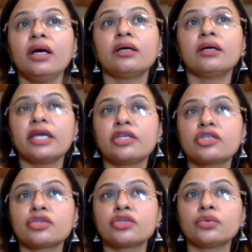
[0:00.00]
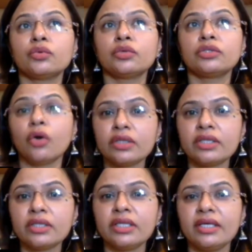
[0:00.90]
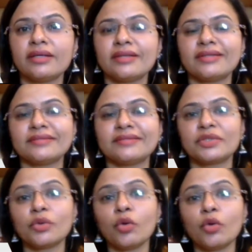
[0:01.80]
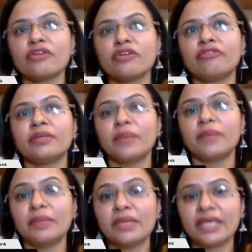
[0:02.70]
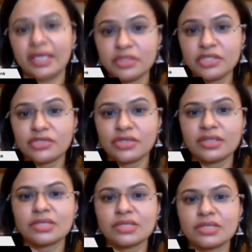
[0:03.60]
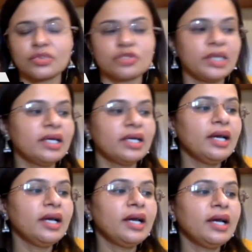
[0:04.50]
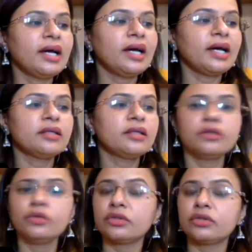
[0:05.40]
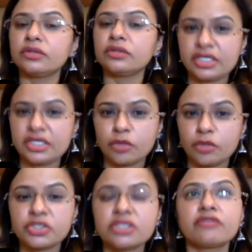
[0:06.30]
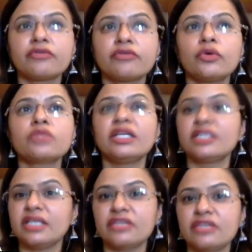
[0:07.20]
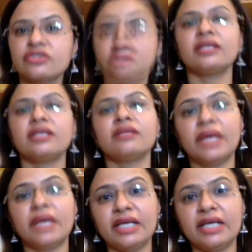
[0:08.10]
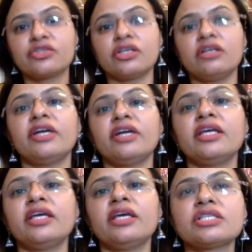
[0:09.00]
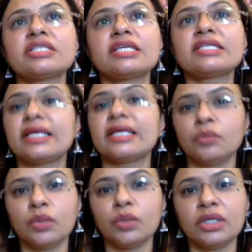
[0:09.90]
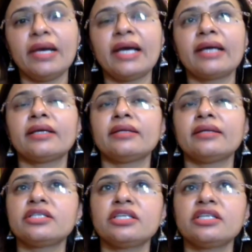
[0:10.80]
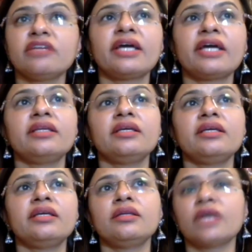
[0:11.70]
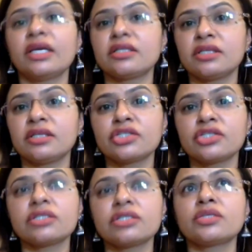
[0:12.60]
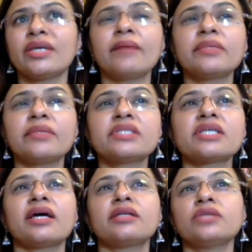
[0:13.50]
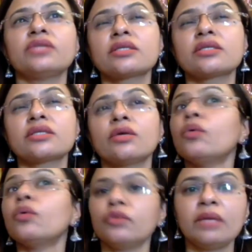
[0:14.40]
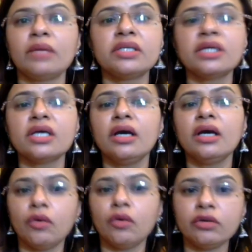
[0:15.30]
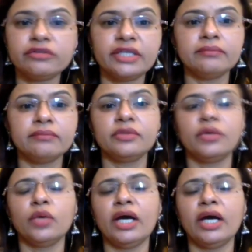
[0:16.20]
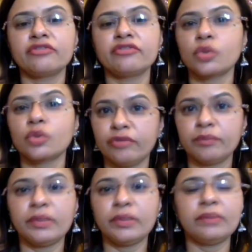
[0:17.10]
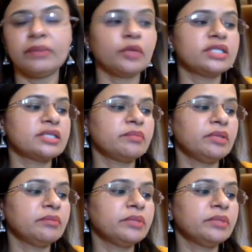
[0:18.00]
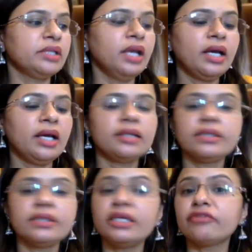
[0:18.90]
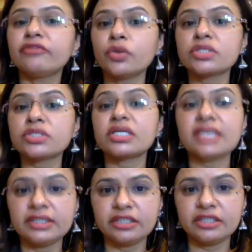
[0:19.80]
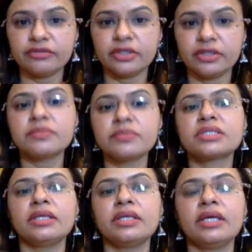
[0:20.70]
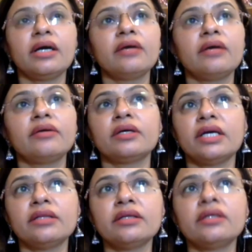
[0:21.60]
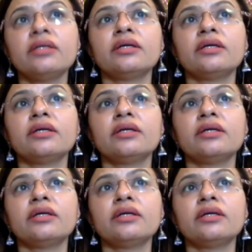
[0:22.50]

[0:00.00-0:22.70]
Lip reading: get to don the robes of a public administrator, so to speak. And next option is, of course, multilateral and bilateral funding agencies like the World Bank and the DFID, the United Nations, UN Habitat, UNESCO, you name it. All of them, you have scope for public policy people. Then, of course, consulting firms. They are another